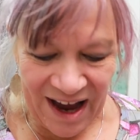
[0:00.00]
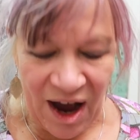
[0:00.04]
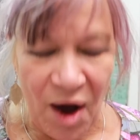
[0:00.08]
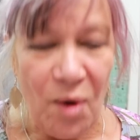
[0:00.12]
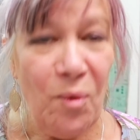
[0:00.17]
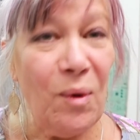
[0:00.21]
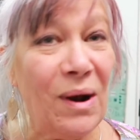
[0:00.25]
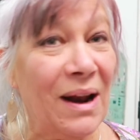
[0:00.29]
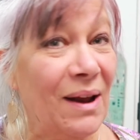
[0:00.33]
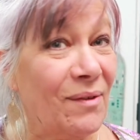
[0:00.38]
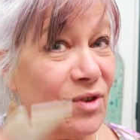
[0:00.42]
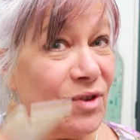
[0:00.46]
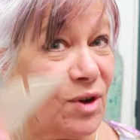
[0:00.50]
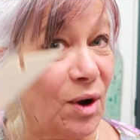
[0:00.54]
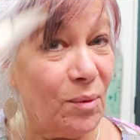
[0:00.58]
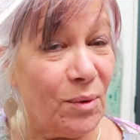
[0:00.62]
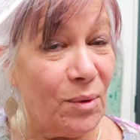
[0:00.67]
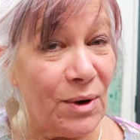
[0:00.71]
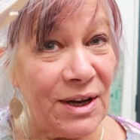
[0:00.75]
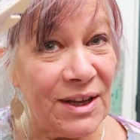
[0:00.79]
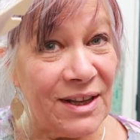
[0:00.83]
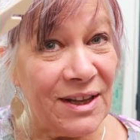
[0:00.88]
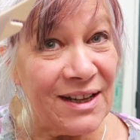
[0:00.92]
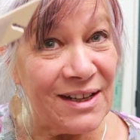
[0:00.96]
Oh well, I've got
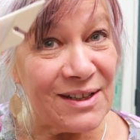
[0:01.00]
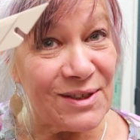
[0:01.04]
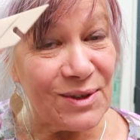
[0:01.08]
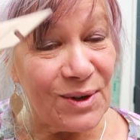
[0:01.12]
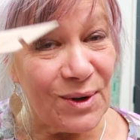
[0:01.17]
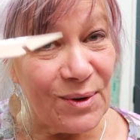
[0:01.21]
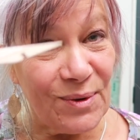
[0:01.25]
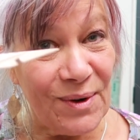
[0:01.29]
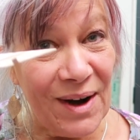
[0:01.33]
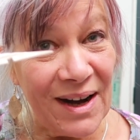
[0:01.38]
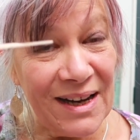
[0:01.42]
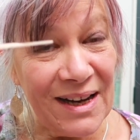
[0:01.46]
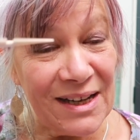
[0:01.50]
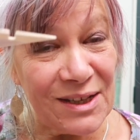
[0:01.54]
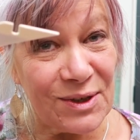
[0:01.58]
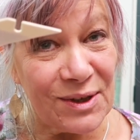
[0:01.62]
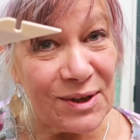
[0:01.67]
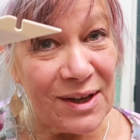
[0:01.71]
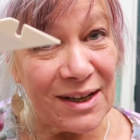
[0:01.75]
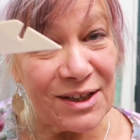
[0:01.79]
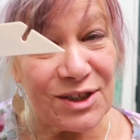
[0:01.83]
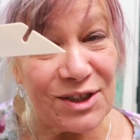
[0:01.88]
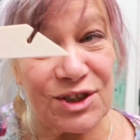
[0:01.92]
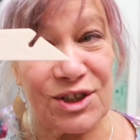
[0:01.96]
one of these already,
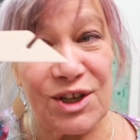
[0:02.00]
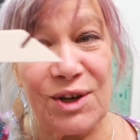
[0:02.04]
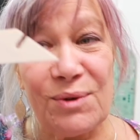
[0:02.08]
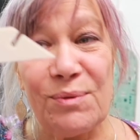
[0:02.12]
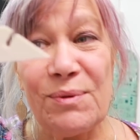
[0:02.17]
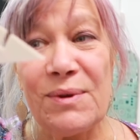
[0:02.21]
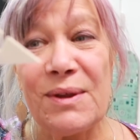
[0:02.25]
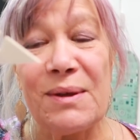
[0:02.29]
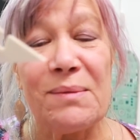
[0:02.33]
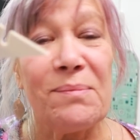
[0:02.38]
so that's 2 of